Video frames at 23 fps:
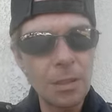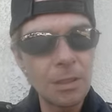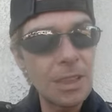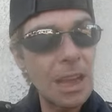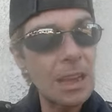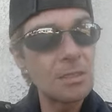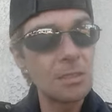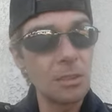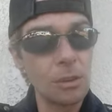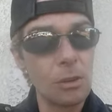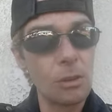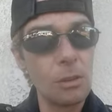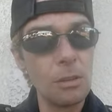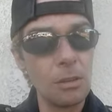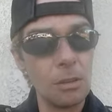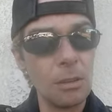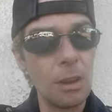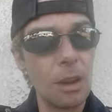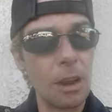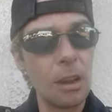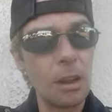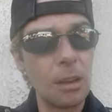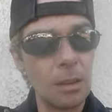That's a
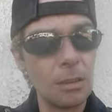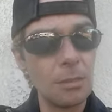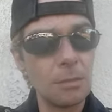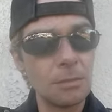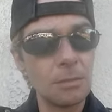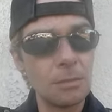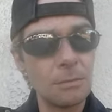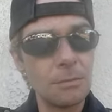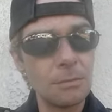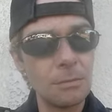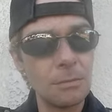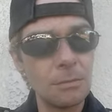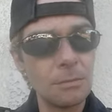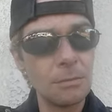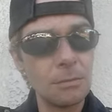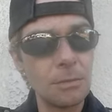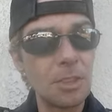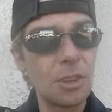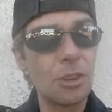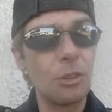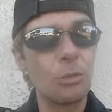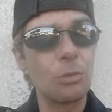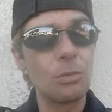good guy.
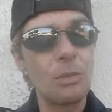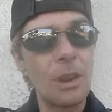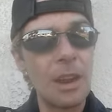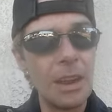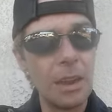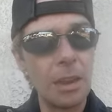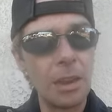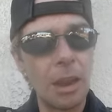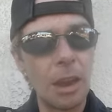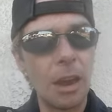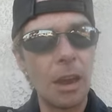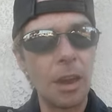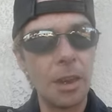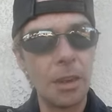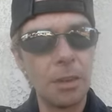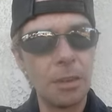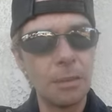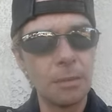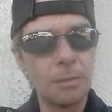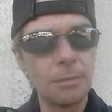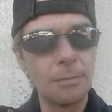It's a great guy.